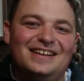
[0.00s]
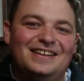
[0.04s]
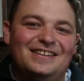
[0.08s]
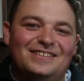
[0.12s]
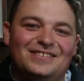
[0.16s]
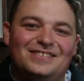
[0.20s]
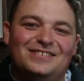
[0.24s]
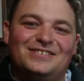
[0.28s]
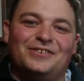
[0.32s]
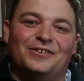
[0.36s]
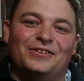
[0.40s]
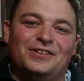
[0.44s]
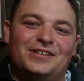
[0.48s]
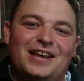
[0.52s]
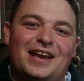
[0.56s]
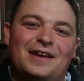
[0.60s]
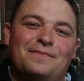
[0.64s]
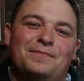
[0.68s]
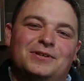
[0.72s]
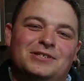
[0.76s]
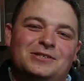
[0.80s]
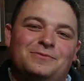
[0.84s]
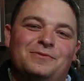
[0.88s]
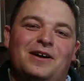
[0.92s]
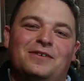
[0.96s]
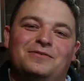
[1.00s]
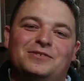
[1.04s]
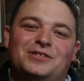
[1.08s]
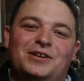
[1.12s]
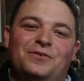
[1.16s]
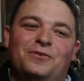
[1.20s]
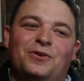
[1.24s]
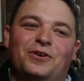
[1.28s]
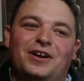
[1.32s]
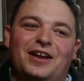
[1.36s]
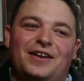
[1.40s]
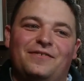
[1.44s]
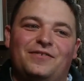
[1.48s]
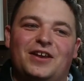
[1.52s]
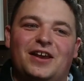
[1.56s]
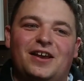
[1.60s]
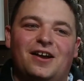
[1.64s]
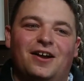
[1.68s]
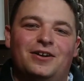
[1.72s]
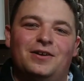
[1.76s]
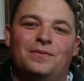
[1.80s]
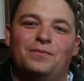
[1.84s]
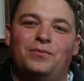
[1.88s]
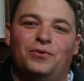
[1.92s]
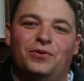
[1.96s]
So the Tank Buster Bombs keyword, if you
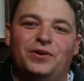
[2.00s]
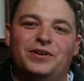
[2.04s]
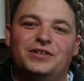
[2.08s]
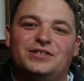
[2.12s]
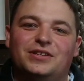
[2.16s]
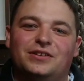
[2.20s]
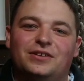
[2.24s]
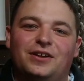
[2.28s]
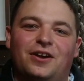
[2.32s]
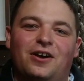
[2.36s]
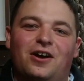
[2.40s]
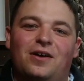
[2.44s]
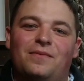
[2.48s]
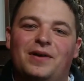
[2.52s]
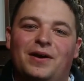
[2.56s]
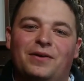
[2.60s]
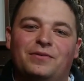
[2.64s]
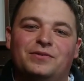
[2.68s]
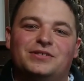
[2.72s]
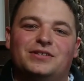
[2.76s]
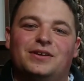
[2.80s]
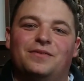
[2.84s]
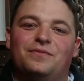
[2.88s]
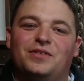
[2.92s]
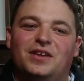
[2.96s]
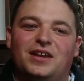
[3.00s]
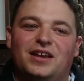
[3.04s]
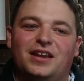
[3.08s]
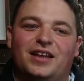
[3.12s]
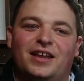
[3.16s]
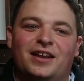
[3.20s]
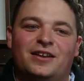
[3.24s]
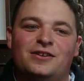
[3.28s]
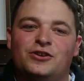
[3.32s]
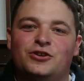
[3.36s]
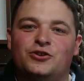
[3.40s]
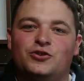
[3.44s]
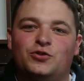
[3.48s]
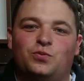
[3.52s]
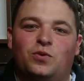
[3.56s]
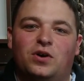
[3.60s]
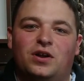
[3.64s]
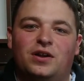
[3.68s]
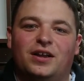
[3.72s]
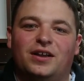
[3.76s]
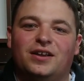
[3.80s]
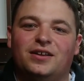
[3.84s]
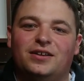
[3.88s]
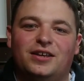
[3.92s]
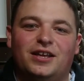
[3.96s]
got your boys in combat with something and you just want
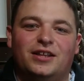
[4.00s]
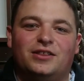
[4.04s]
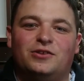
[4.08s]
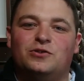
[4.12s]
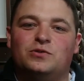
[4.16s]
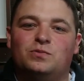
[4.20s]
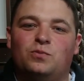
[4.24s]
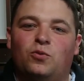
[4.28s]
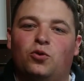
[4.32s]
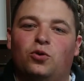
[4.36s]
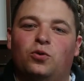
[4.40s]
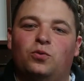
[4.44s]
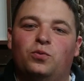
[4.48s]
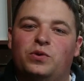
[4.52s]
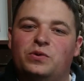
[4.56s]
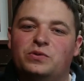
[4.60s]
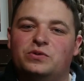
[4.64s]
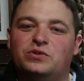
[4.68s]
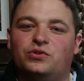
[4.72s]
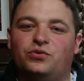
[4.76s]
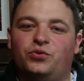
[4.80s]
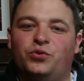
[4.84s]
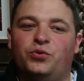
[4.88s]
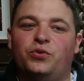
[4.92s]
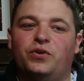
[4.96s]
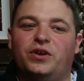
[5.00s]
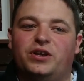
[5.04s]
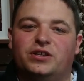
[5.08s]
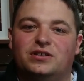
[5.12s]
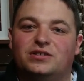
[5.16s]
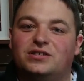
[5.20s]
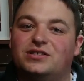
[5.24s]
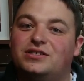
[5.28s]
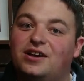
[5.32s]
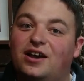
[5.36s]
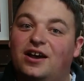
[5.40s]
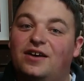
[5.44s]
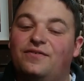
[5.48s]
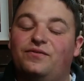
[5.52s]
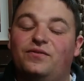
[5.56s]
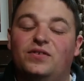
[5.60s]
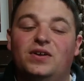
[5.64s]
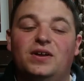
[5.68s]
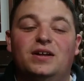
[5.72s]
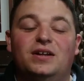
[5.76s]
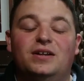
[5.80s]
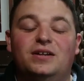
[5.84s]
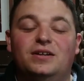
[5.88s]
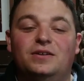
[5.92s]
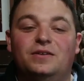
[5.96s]
to get those mortal wounds through because it's tough,
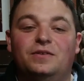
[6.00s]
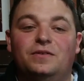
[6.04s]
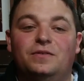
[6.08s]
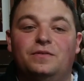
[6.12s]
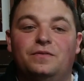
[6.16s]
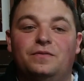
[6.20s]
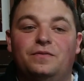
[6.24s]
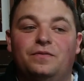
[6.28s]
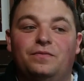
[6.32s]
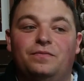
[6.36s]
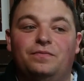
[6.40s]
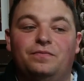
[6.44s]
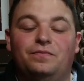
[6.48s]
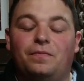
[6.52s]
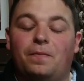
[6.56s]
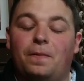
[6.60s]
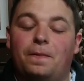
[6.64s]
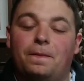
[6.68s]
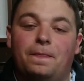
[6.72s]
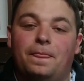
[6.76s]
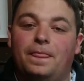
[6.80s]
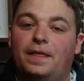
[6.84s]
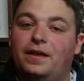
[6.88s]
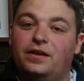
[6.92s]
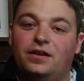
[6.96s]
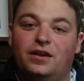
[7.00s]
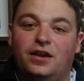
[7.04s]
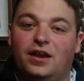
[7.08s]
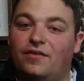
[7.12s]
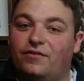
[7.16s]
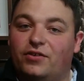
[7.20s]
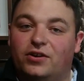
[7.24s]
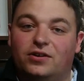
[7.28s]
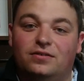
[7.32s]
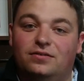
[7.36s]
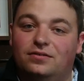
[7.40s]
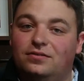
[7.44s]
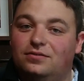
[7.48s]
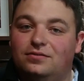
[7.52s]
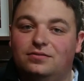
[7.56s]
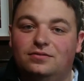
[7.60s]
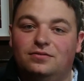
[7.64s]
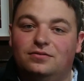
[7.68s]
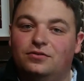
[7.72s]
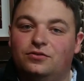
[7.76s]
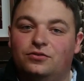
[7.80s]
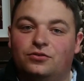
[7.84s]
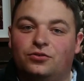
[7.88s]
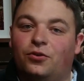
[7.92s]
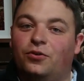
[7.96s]

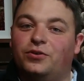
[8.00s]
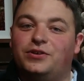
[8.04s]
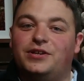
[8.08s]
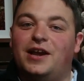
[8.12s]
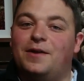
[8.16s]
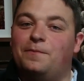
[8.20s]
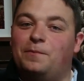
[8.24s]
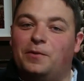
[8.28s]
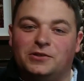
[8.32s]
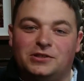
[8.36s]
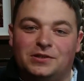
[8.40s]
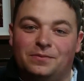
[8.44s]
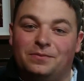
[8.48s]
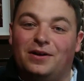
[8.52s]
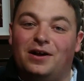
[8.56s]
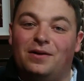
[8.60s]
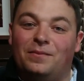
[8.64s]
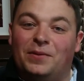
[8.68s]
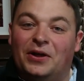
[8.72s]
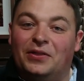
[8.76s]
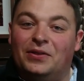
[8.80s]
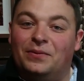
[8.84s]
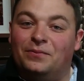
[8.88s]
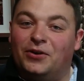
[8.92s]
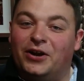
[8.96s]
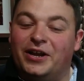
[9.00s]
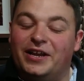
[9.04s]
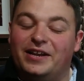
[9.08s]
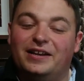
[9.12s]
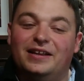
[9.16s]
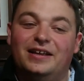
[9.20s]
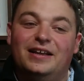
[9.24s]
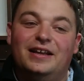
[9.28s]
throw a Tank Buster Bomb on them, right?